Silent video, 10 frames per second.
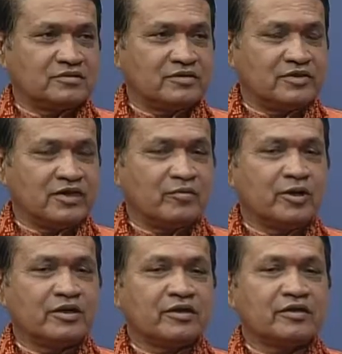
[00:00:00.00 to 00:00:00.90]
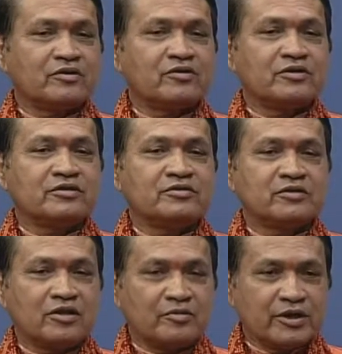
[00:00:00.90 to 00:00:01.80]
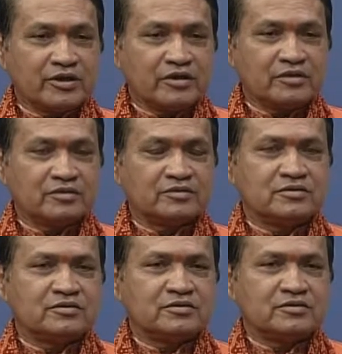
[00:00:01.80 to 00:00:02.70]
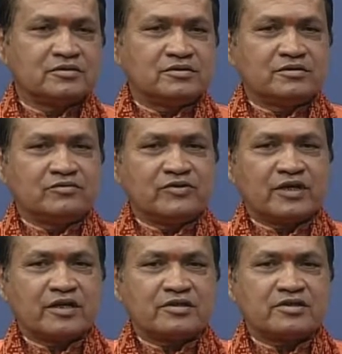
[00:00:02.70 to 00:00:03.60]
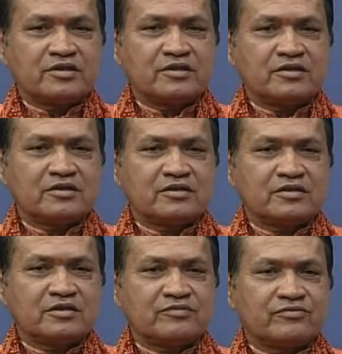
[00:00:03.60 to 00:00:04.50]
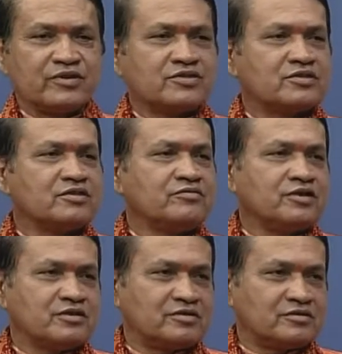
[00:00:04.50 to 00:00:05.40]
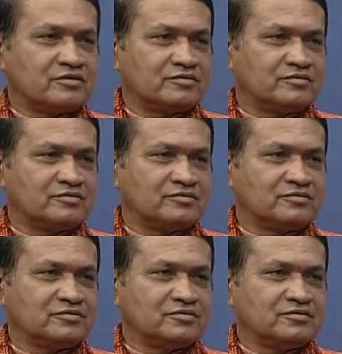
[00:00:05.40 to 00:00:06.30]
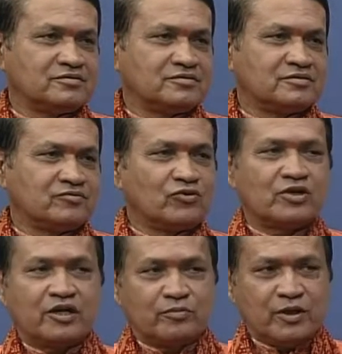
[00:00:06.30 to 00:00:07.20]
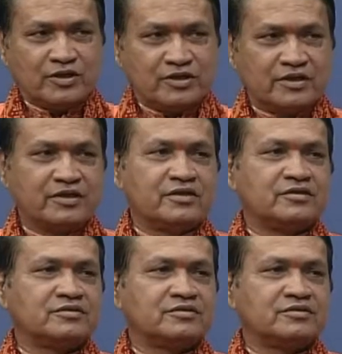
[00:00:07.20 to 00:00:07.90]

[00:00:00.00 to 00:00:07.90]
In Ramayana, according to Ramayana, we can see it is a free service, what Hanumanji did.